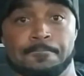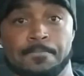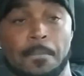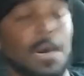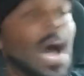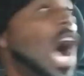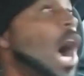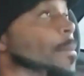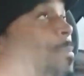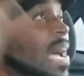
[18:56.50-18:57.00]

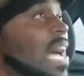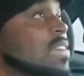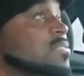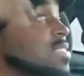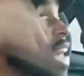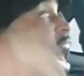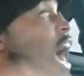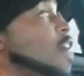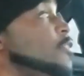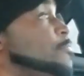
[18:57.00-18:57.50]
Ball
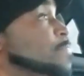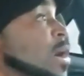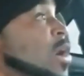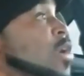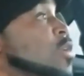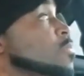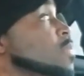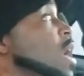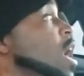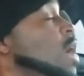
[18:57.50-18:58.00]
bounce off,
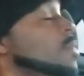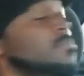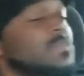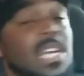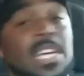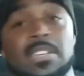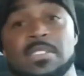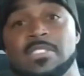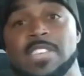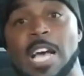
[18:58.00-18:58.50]
boom, up,
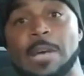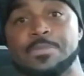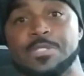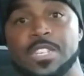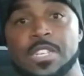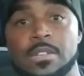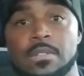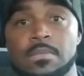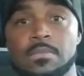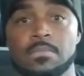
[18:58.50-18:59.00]

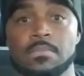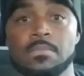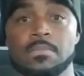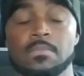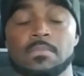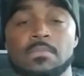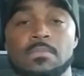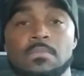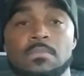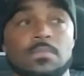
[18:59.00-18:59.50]
interception.
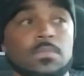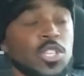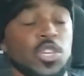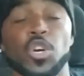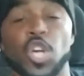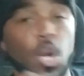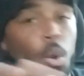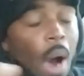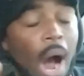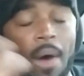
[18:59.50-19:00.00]

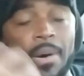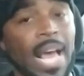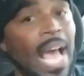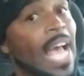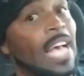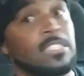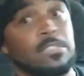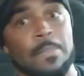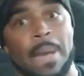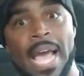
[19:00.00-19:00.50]
You grown-ass